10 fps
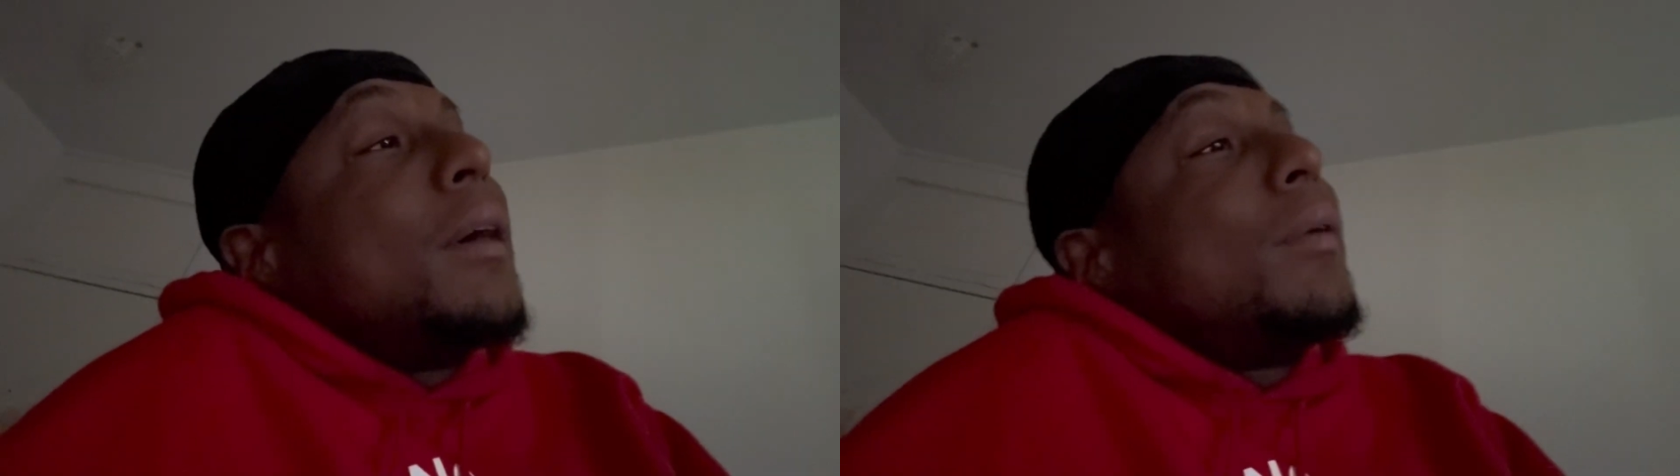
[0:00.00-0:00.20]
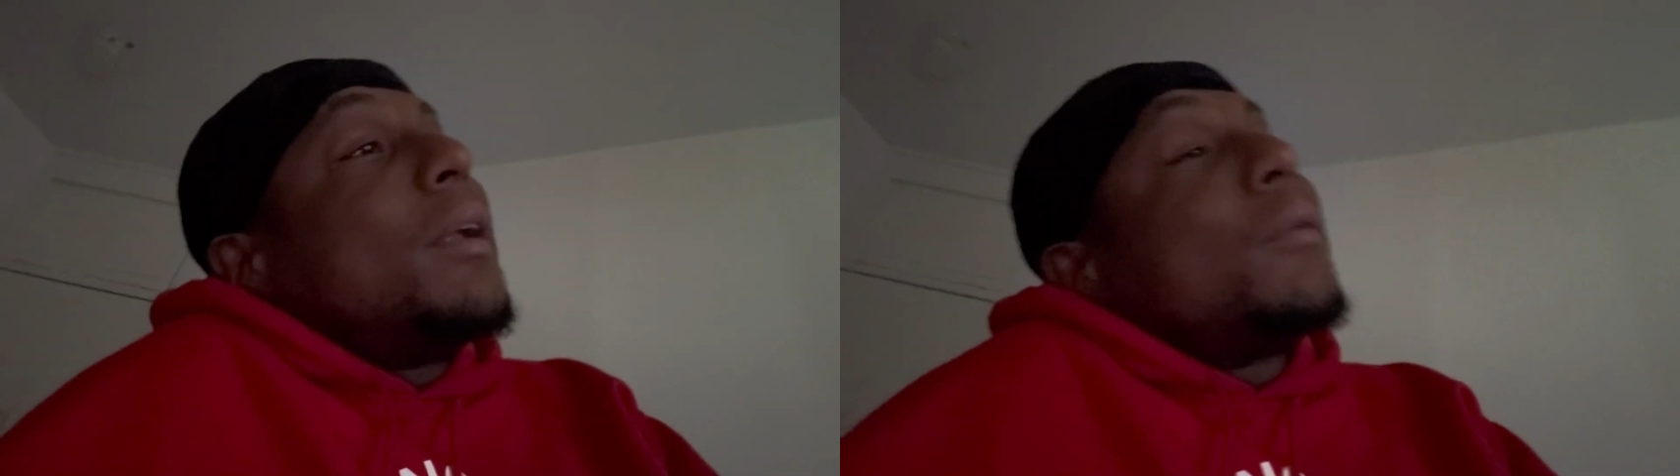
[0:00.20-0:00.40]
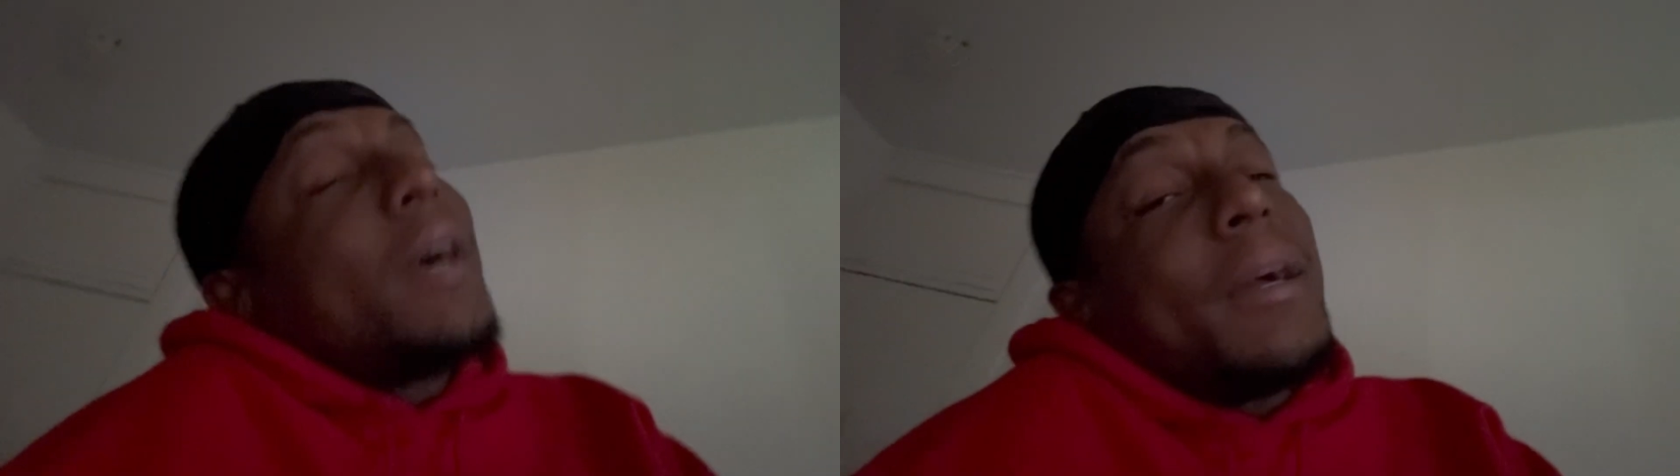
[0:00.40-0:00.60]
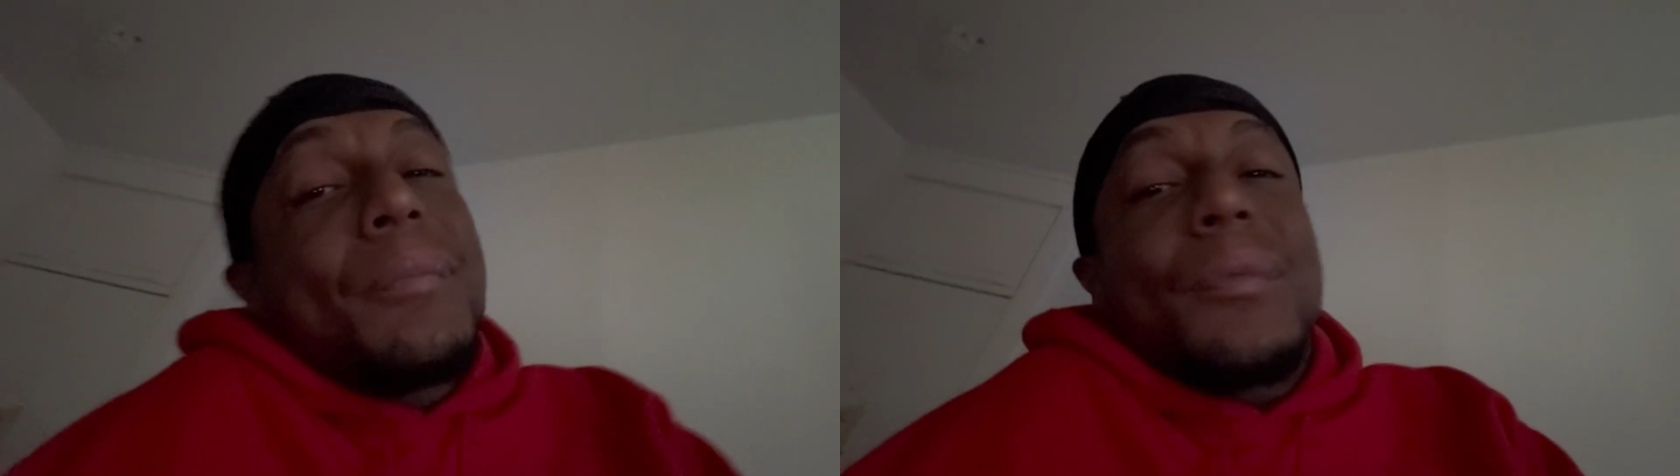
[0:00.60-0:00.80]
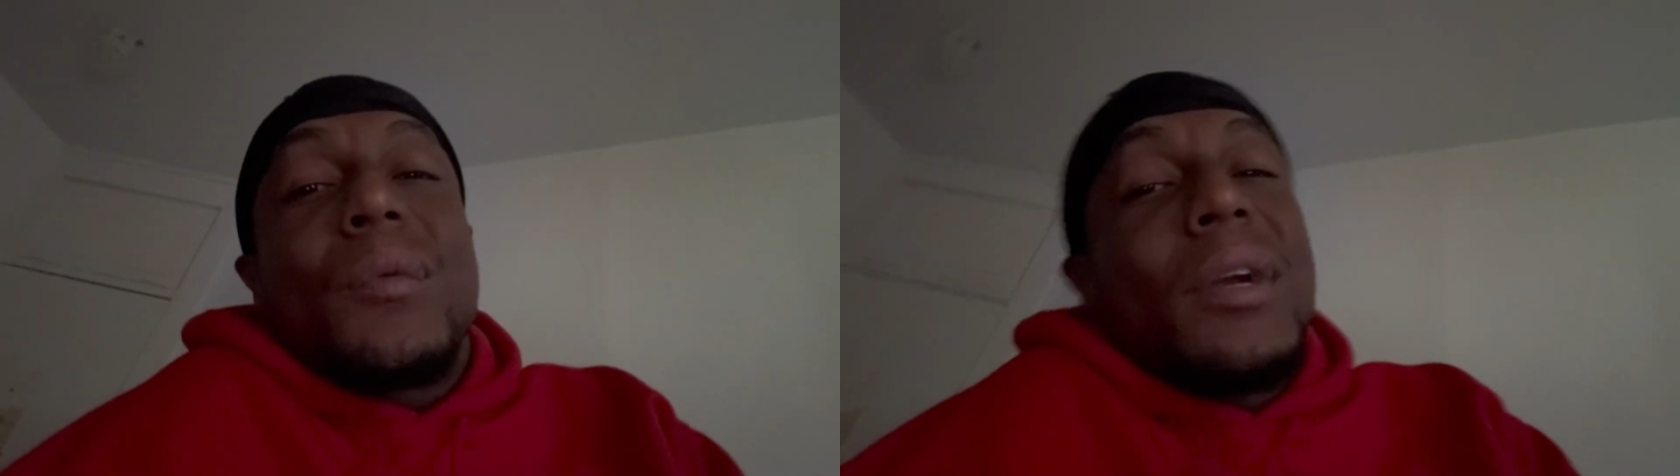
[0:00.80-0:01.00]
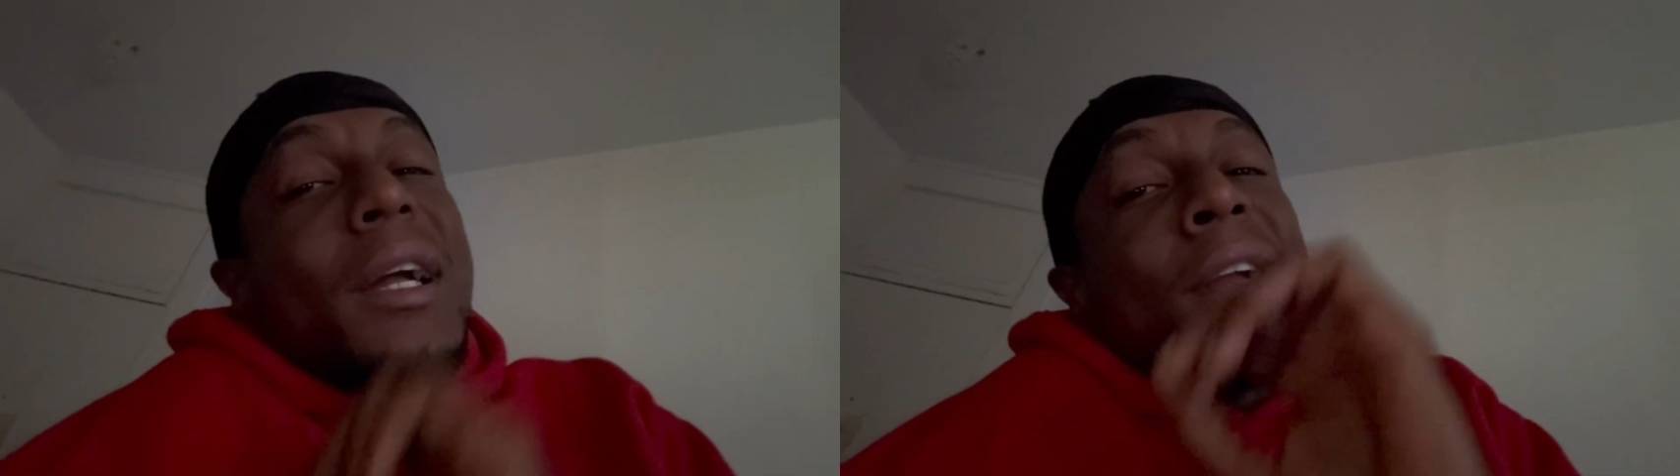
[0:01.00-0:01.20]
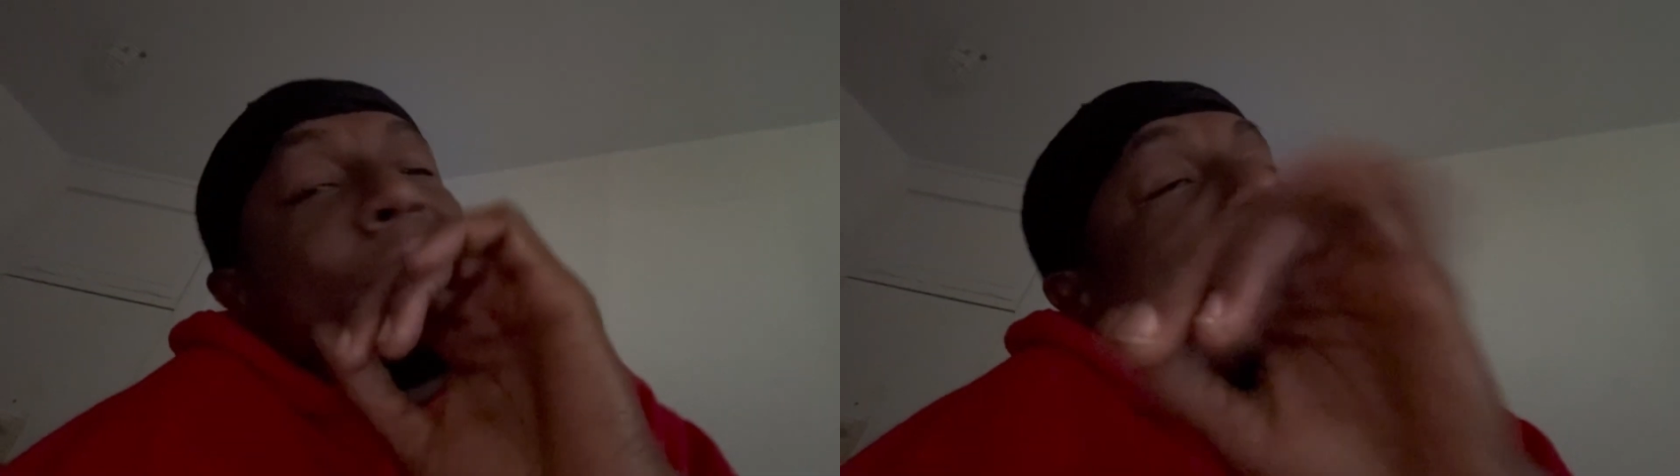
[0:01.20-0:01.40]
But anyway, we're not going to